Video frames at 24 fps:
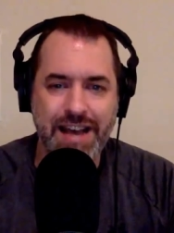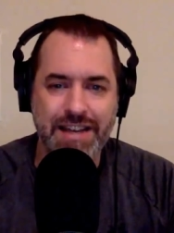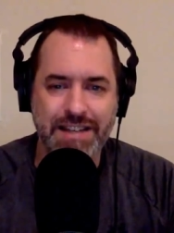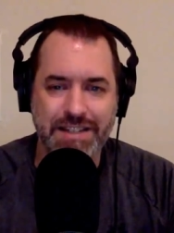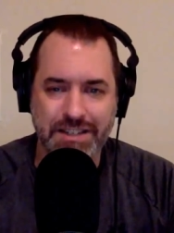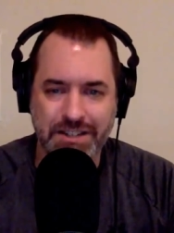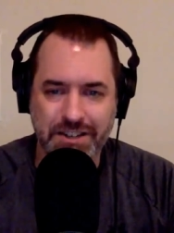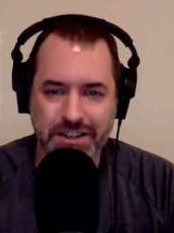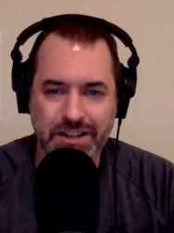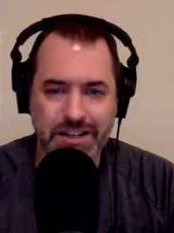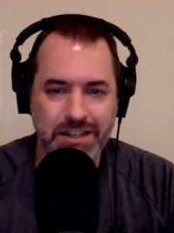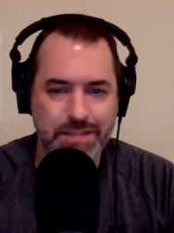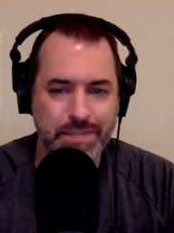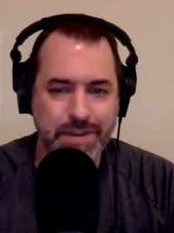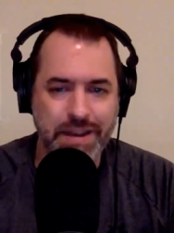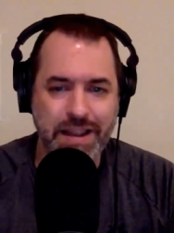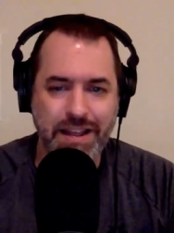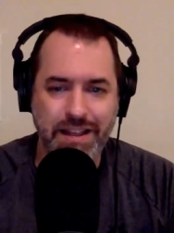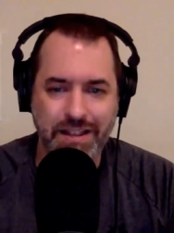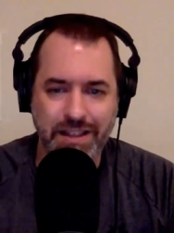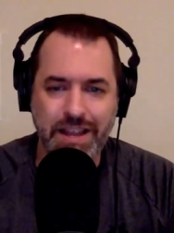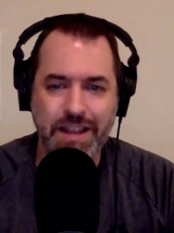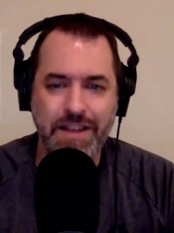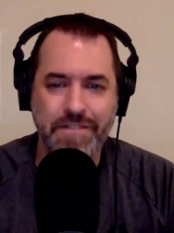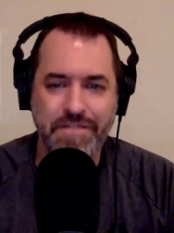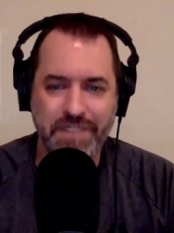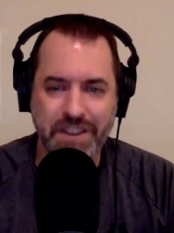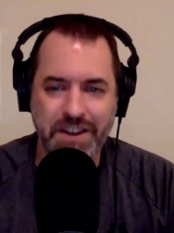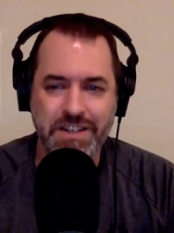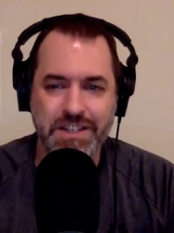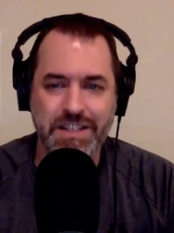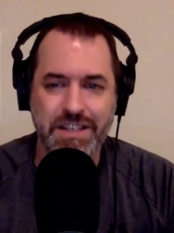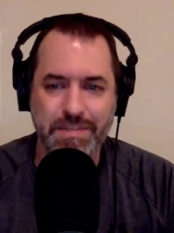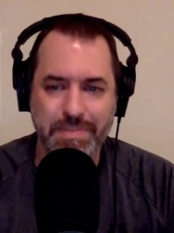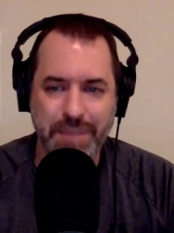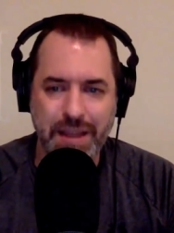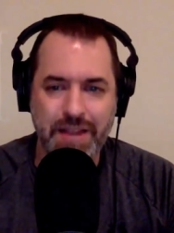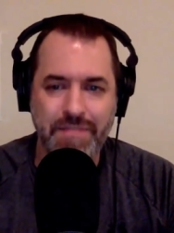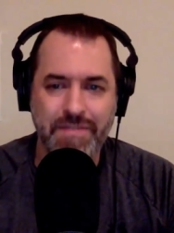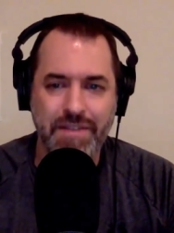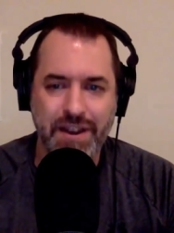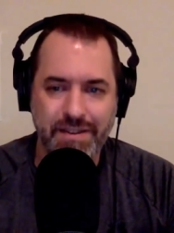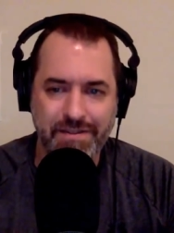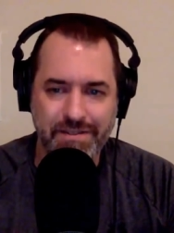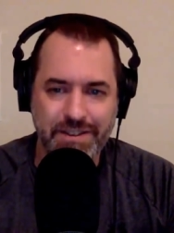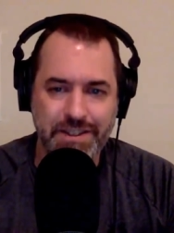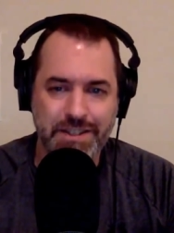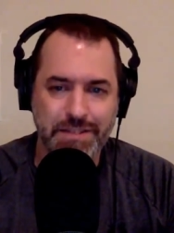It should have just been a clean finish in the main event of
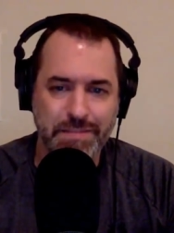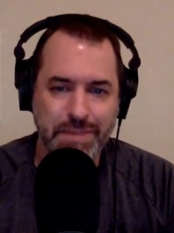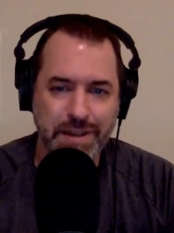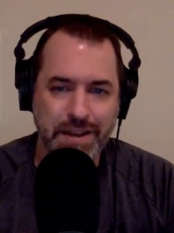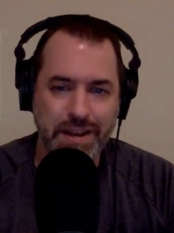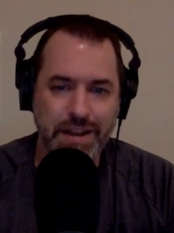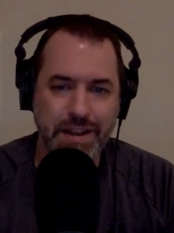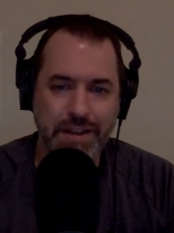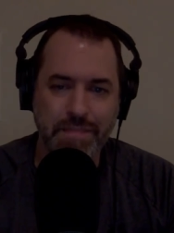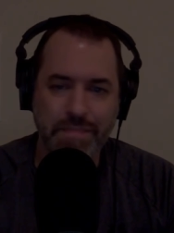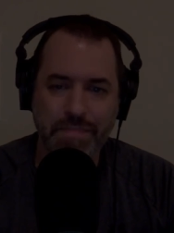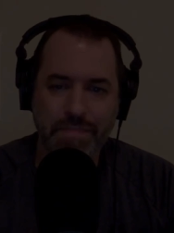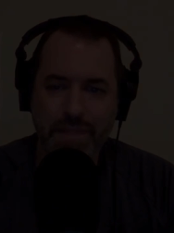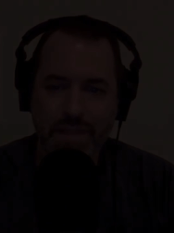WrestleMania.